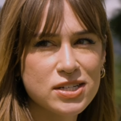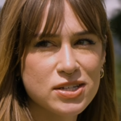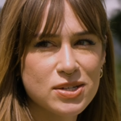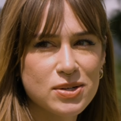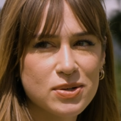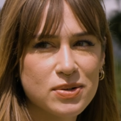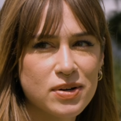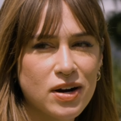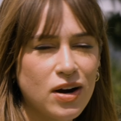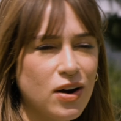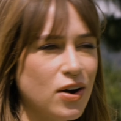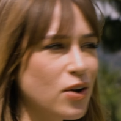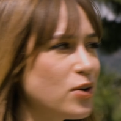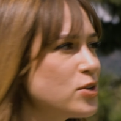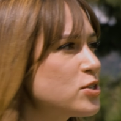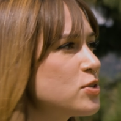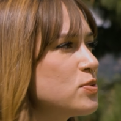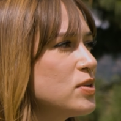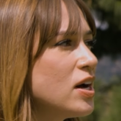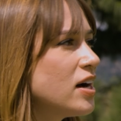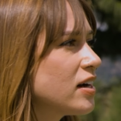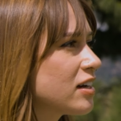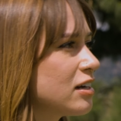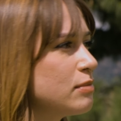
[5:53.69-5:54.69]
to, are also
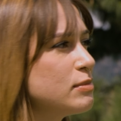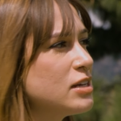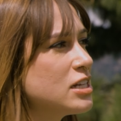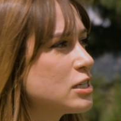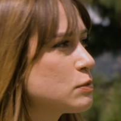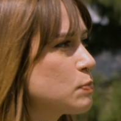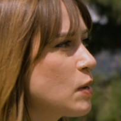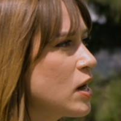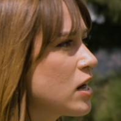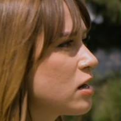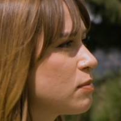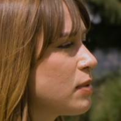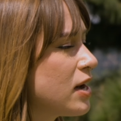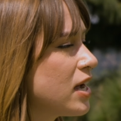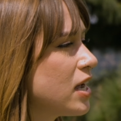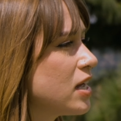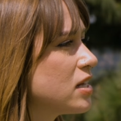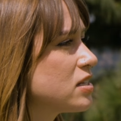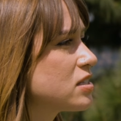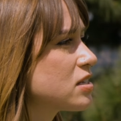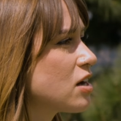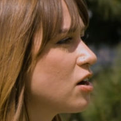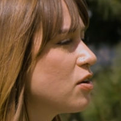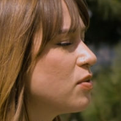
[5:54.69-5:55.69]
not going to be inspired by
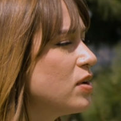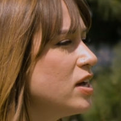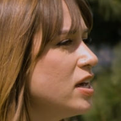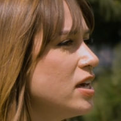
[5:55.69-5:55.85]
it. So,